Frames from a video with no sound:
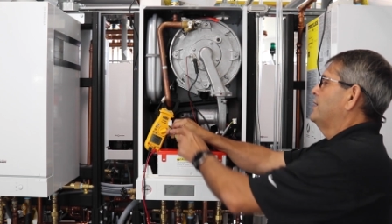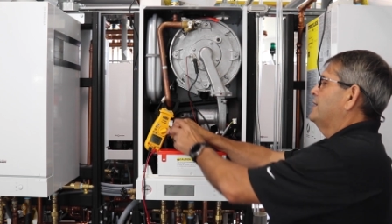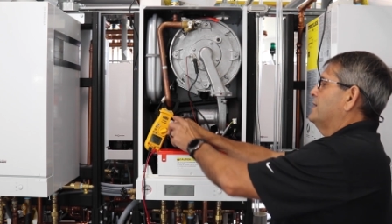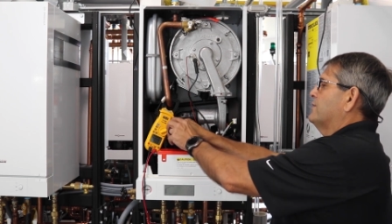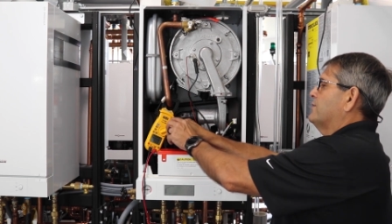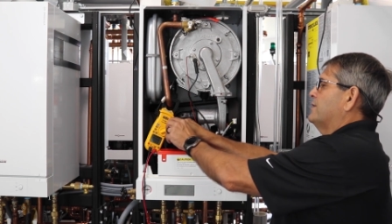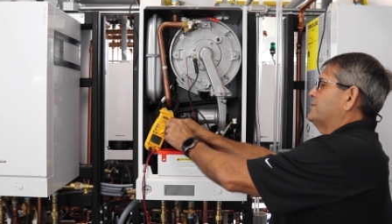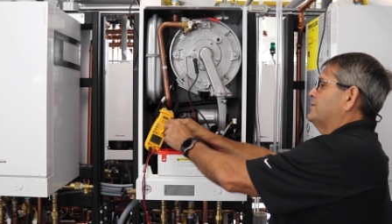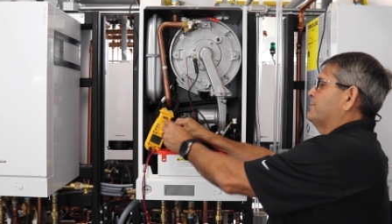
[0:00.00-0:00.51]

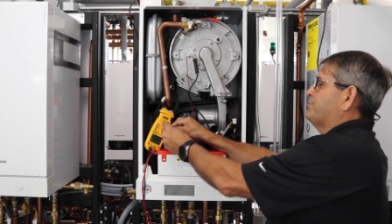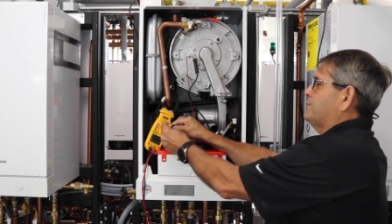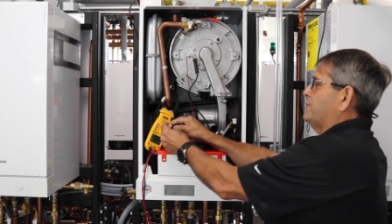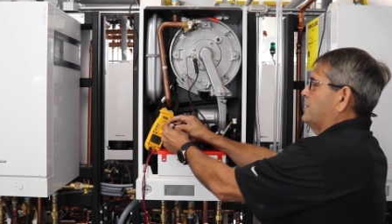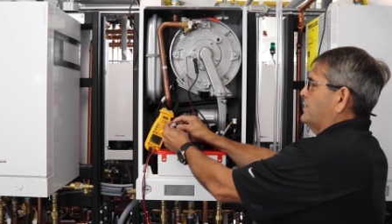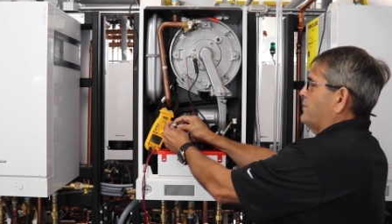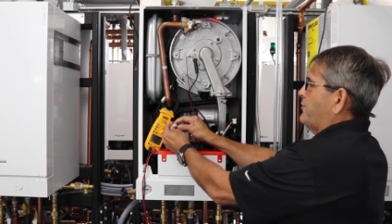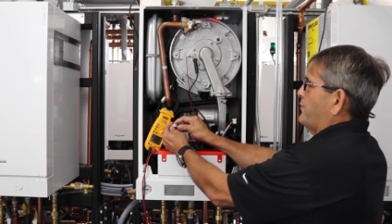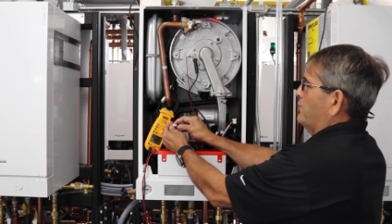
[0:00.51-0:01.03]
Here on your
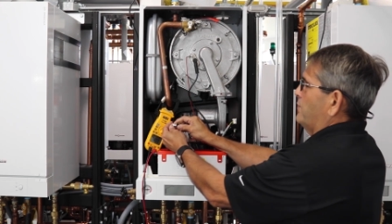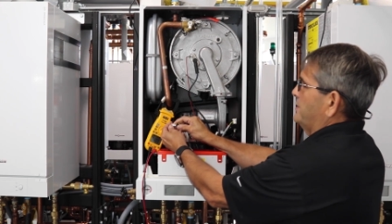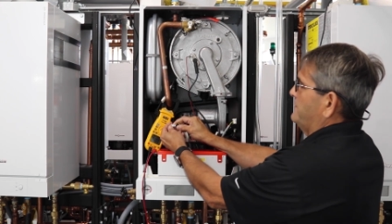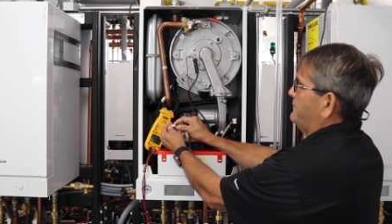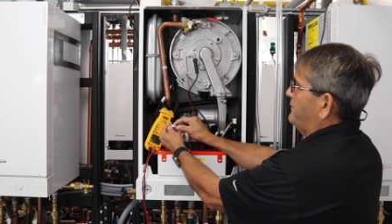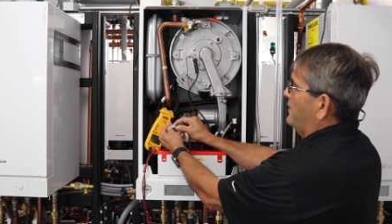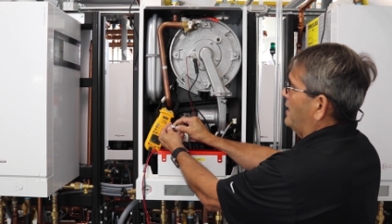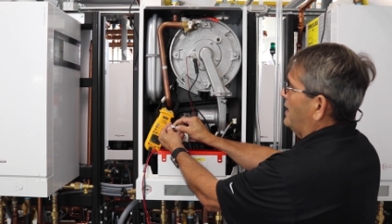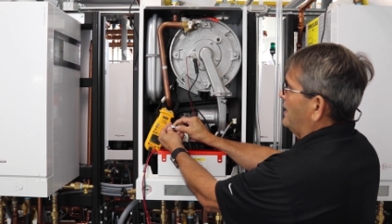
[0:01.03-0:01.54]
plug
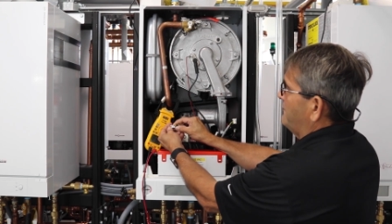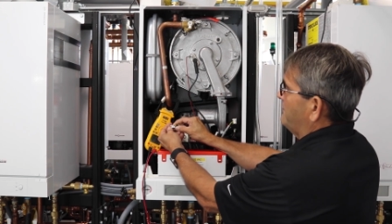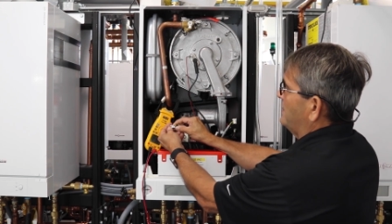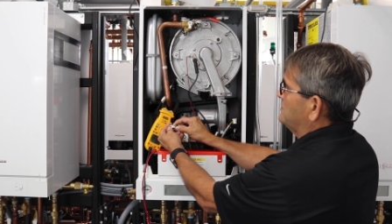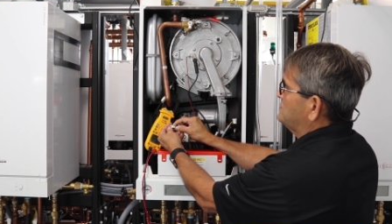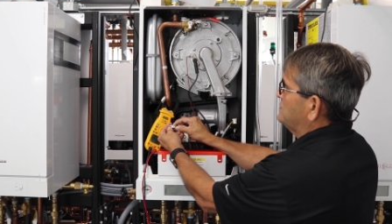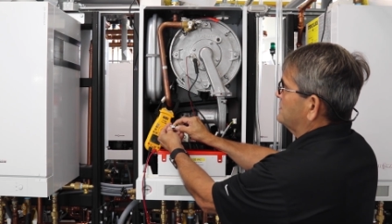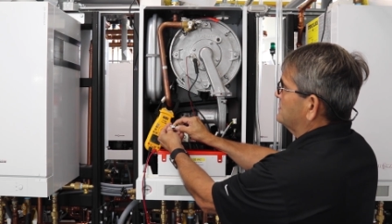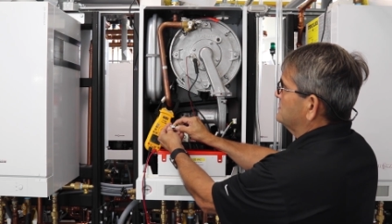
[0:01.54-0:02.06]
35,
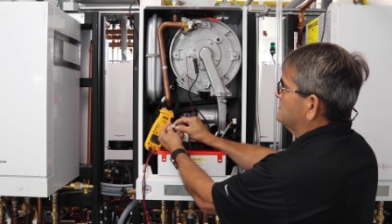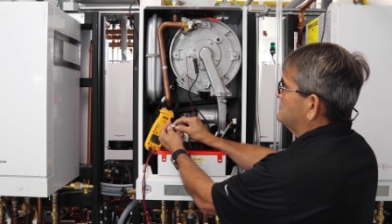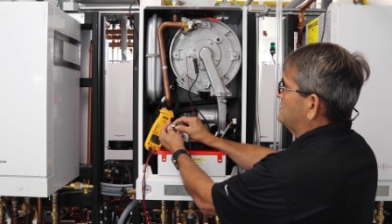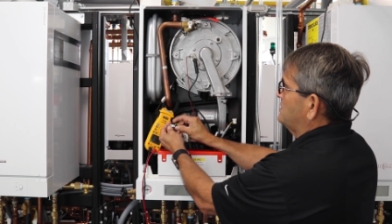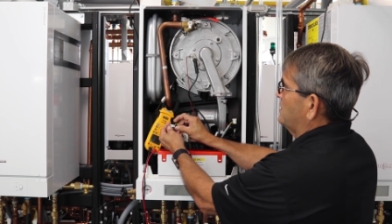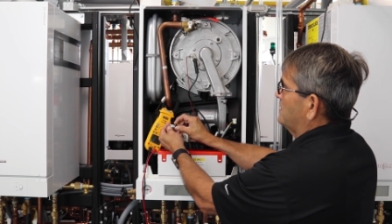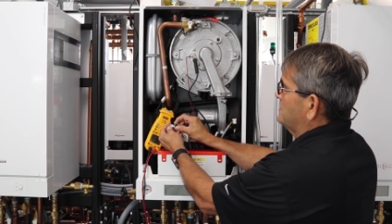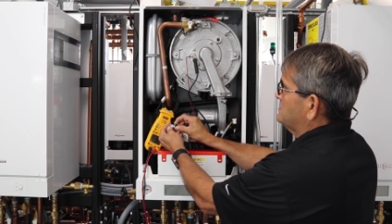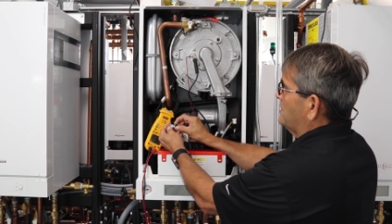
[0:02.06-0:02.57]
as you can
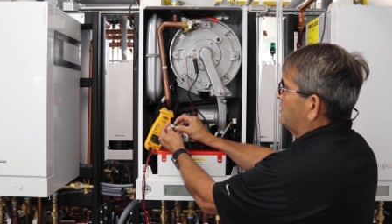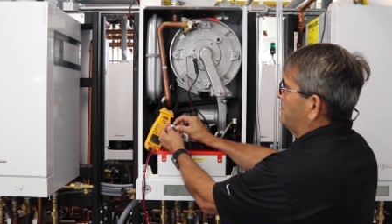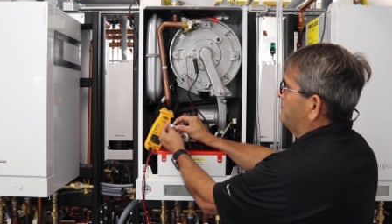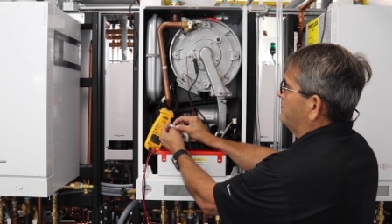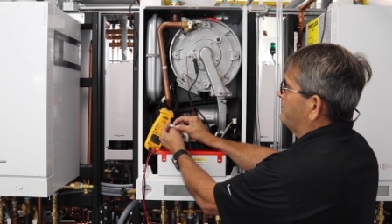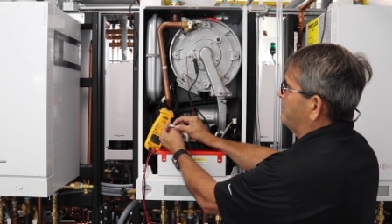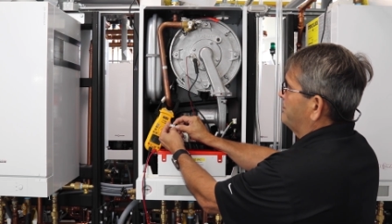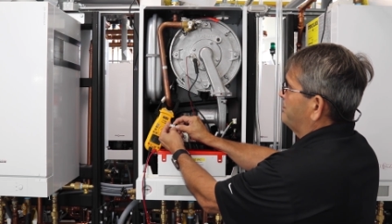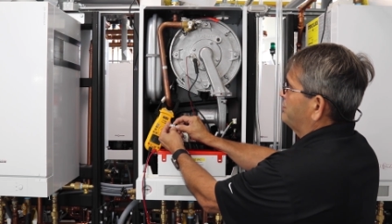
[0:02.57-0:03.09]
see, as
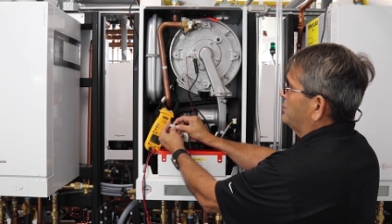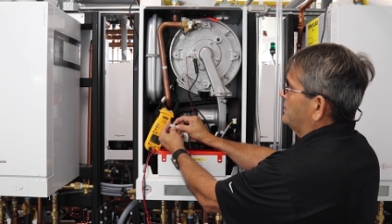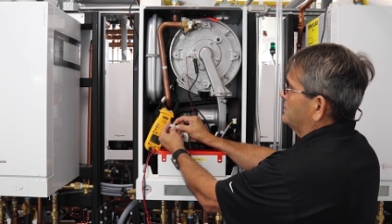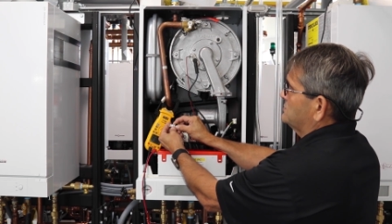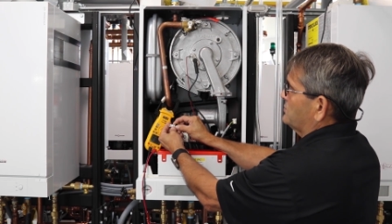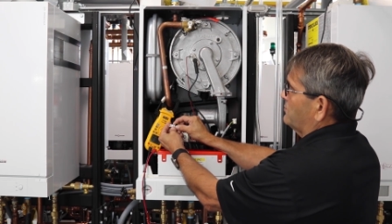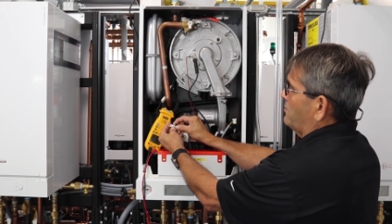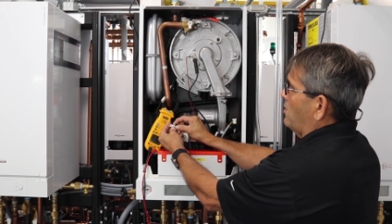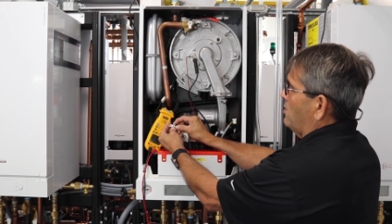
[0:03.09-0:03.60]
our
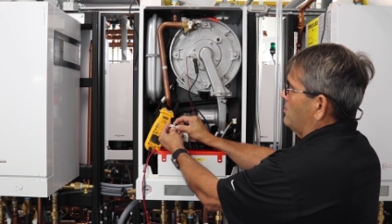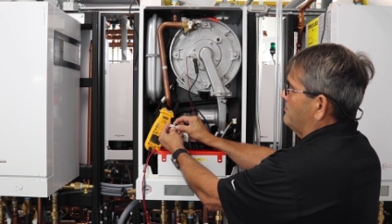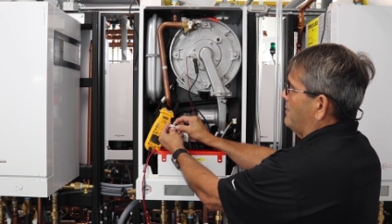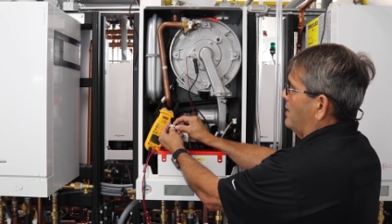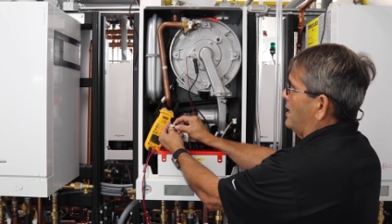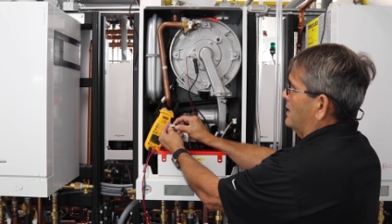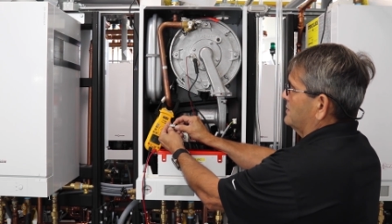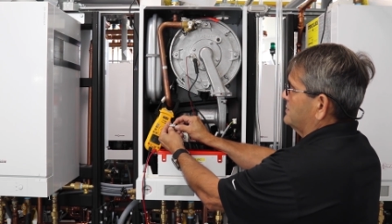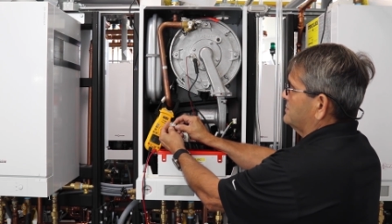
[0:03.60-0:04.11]
plugs are all
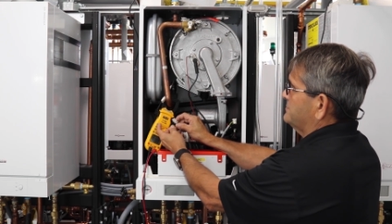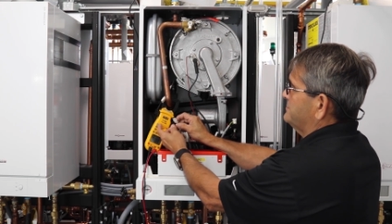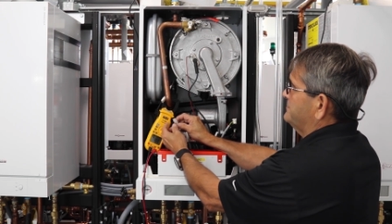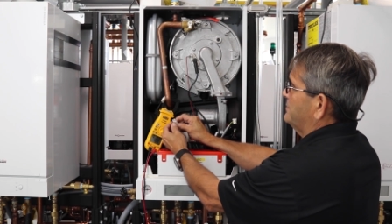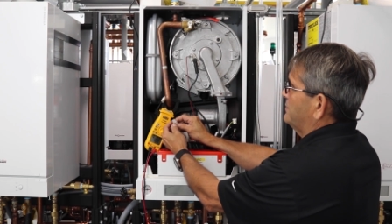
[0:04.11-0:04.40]
marked